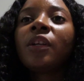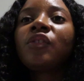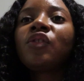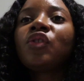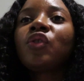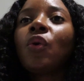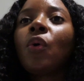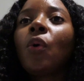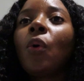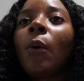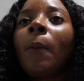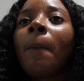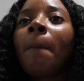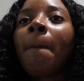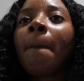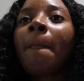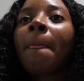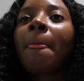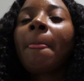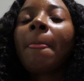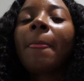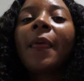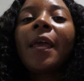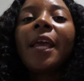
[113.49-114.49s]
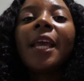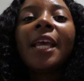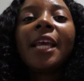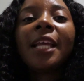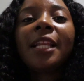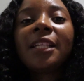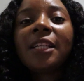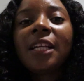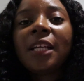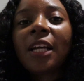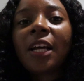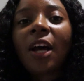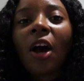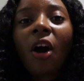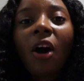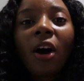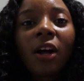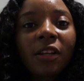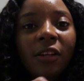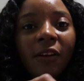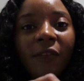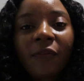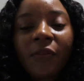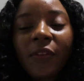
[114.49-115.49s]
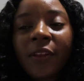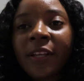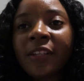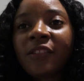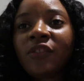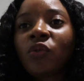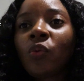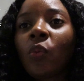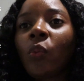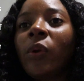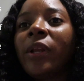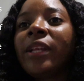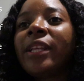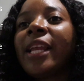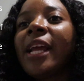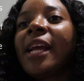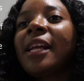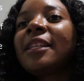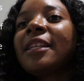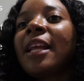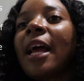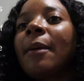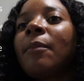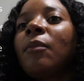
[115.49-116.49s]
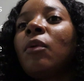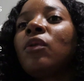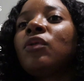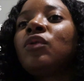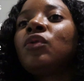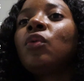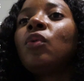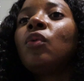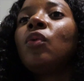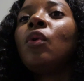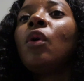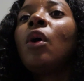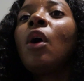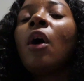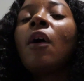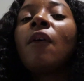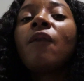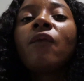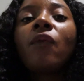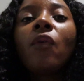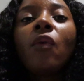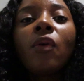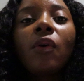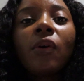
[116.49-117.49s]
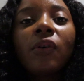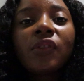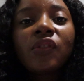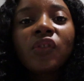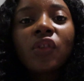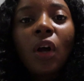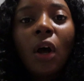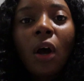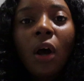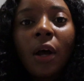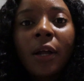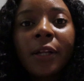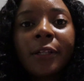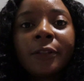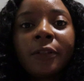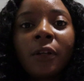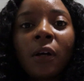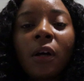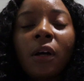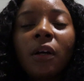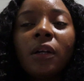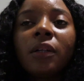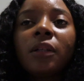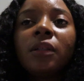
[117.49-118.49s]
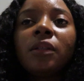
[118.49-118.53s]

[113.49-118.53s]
So in all of this, we take time out to focus on